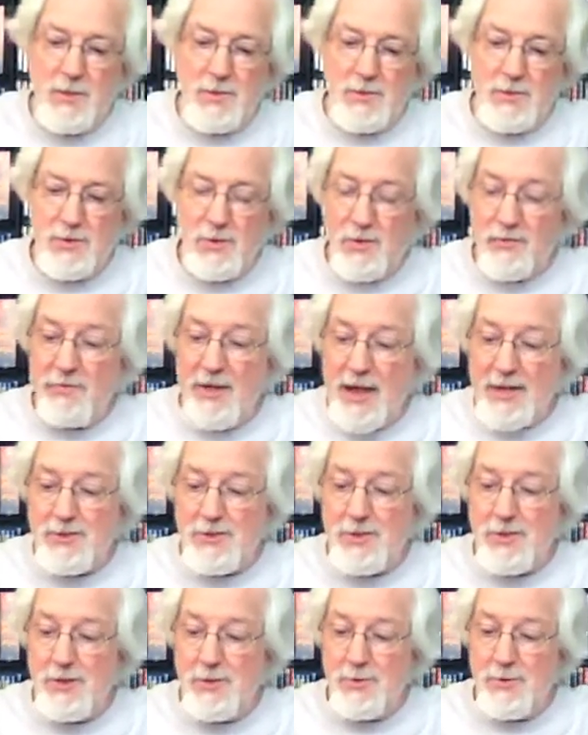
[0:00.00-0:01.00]
So if
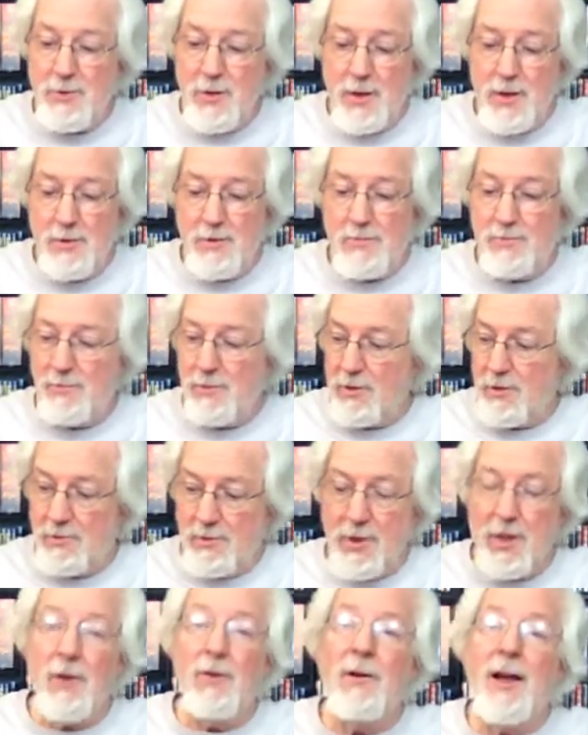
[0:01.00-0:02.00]
that's you,
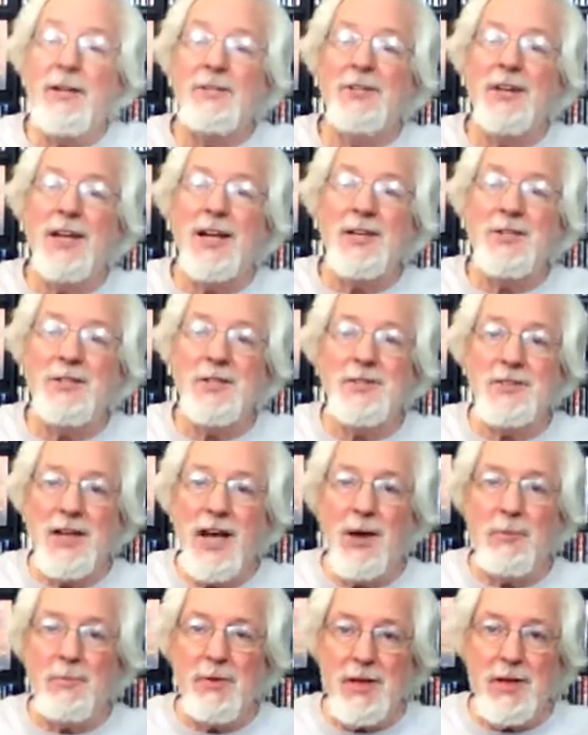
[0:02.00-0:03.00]
congratulations.
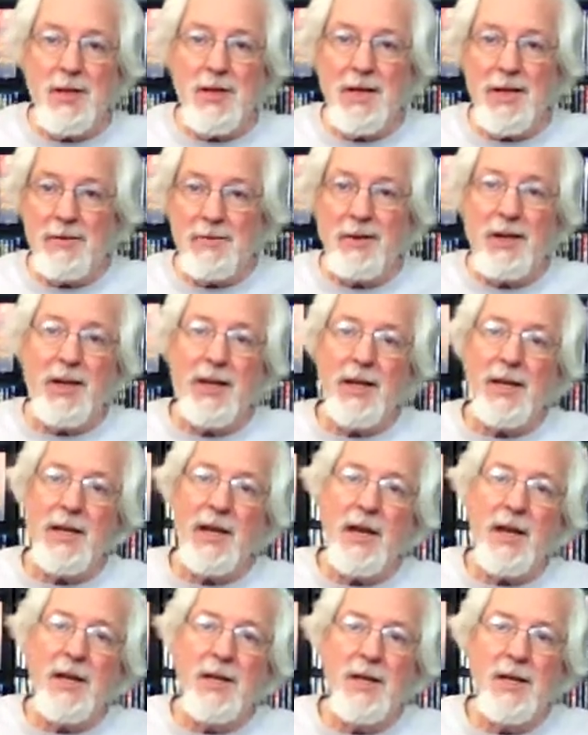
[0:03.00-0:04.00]
I'll be leaving
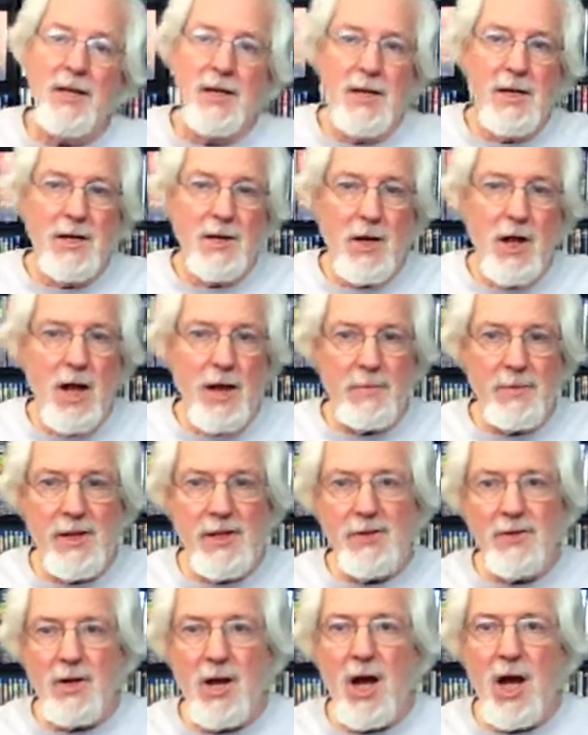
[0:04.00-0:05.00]
a
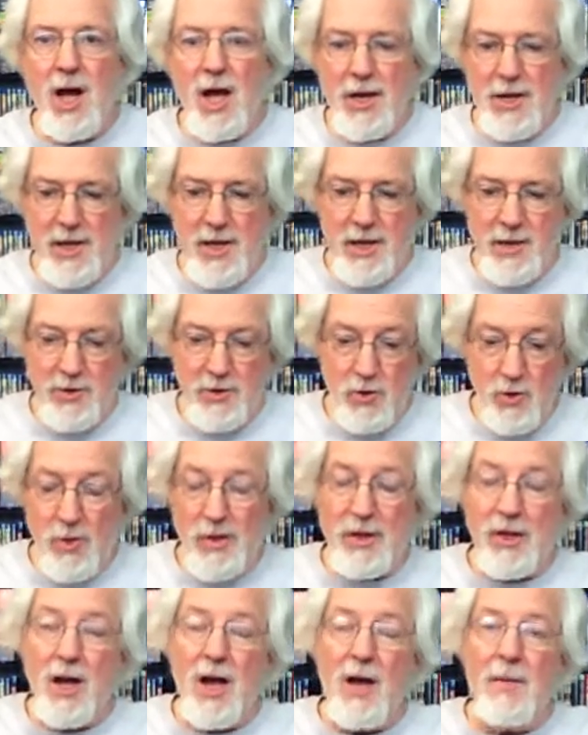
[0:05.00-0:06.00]
comment on
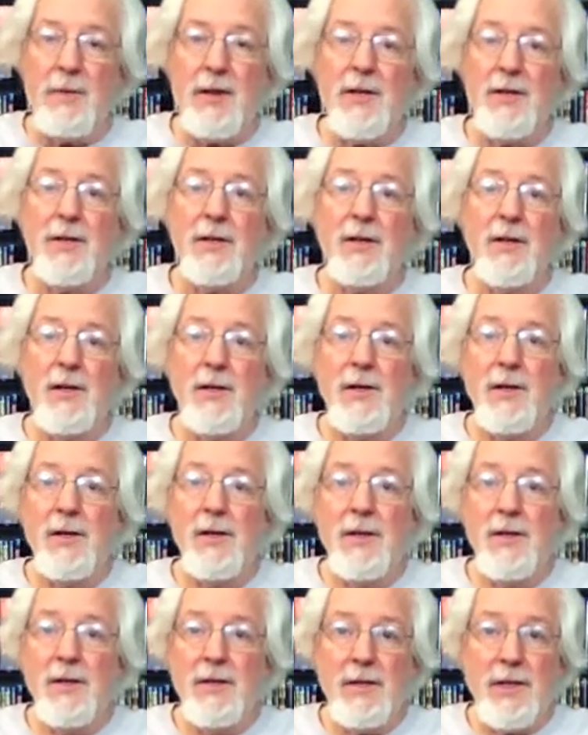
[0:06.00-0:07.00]
your comment,
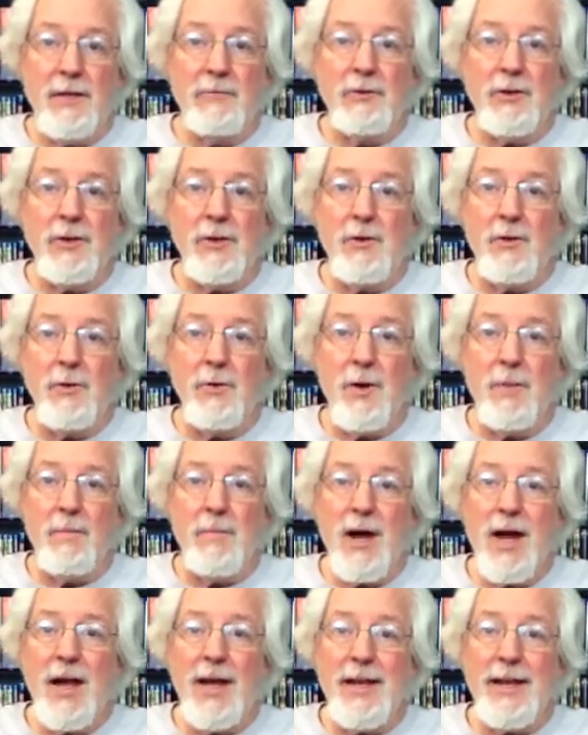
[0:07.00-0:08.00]
giving you
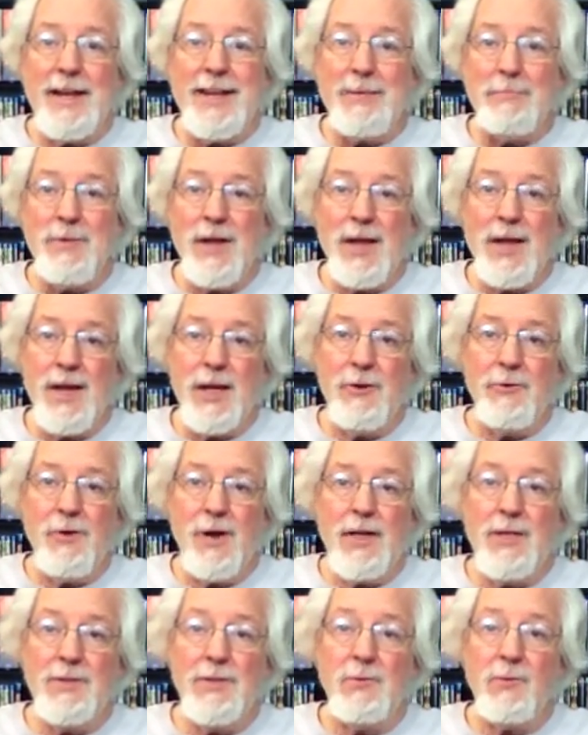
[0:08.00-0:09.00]
my email
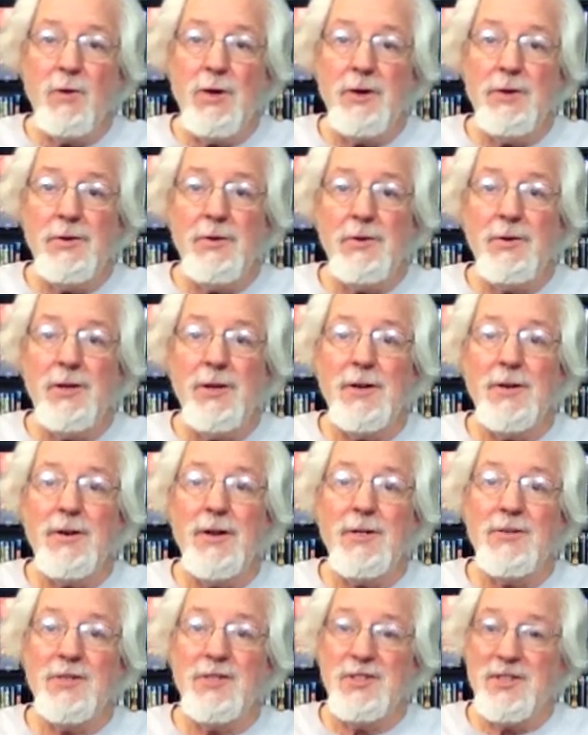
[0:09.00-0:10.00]
address where you
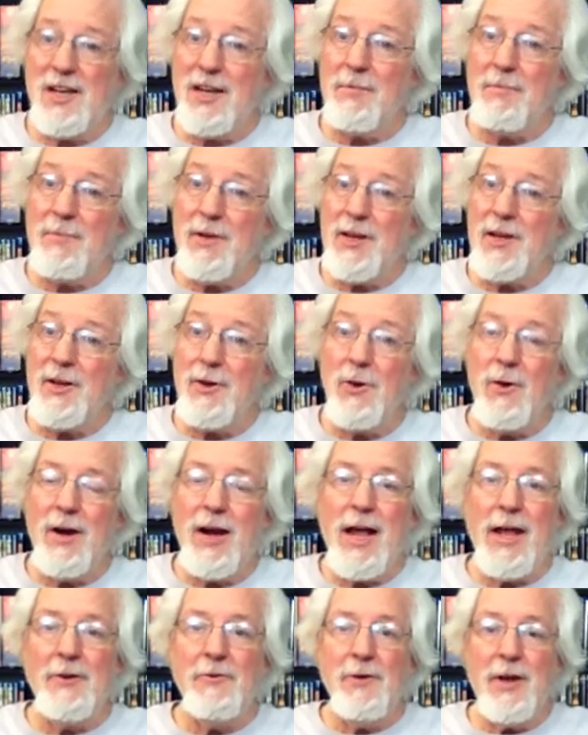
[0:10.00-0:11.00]
can send me your
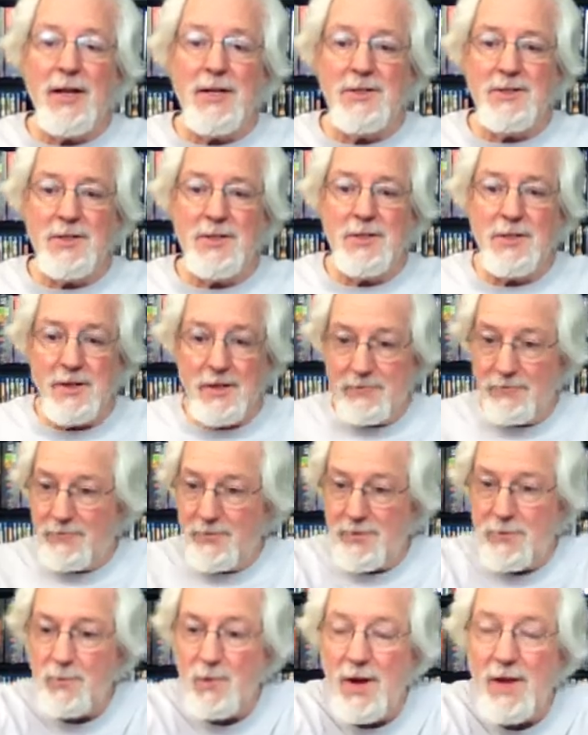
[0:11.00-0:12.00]
address if
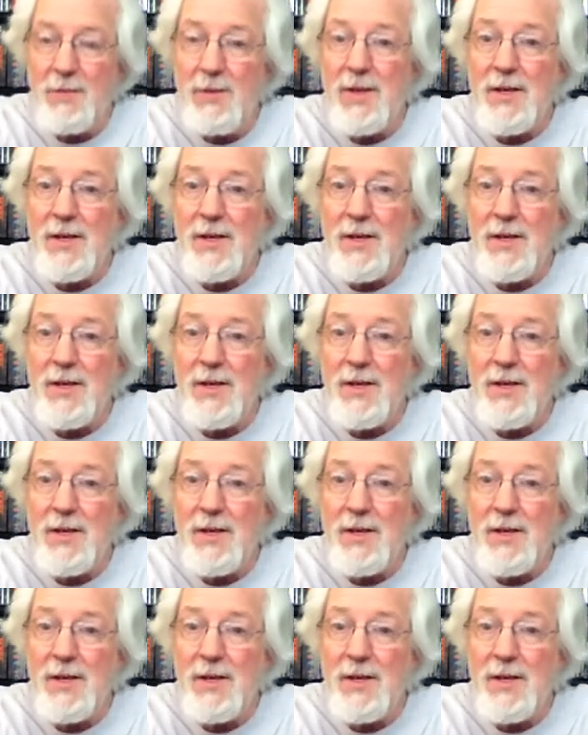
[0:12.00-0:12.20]
you want